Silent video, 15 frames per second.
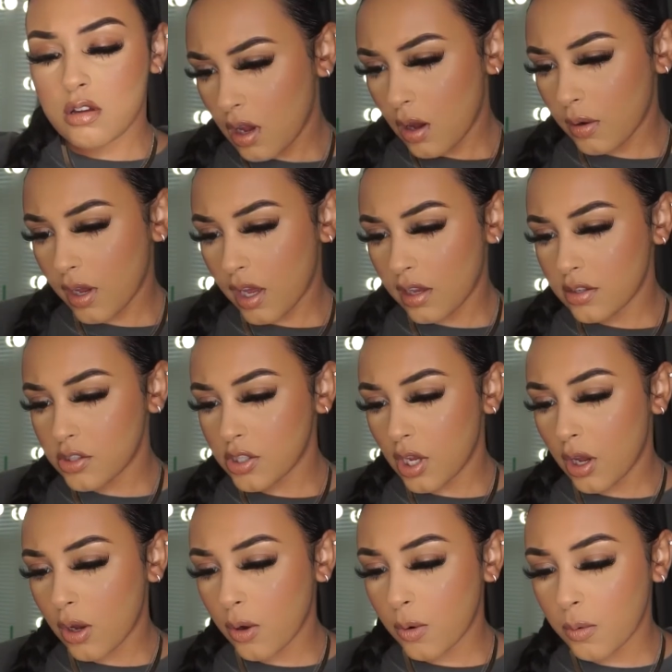Okay,
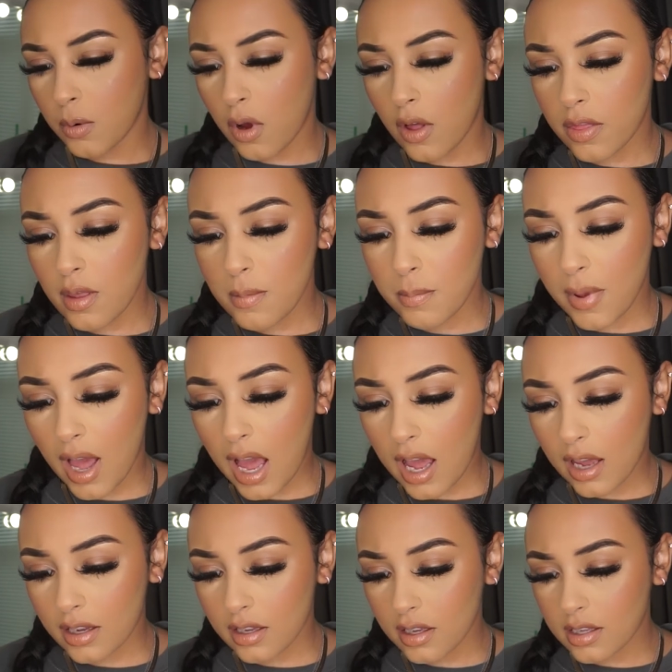so on the
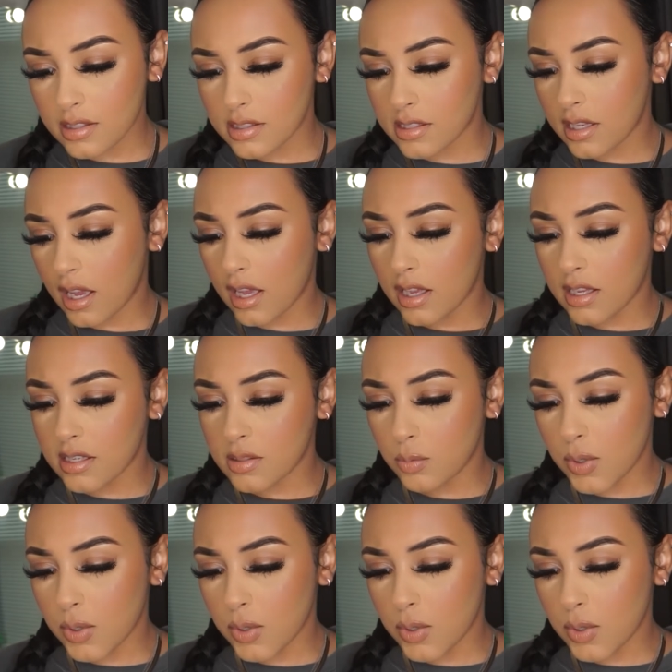back it says,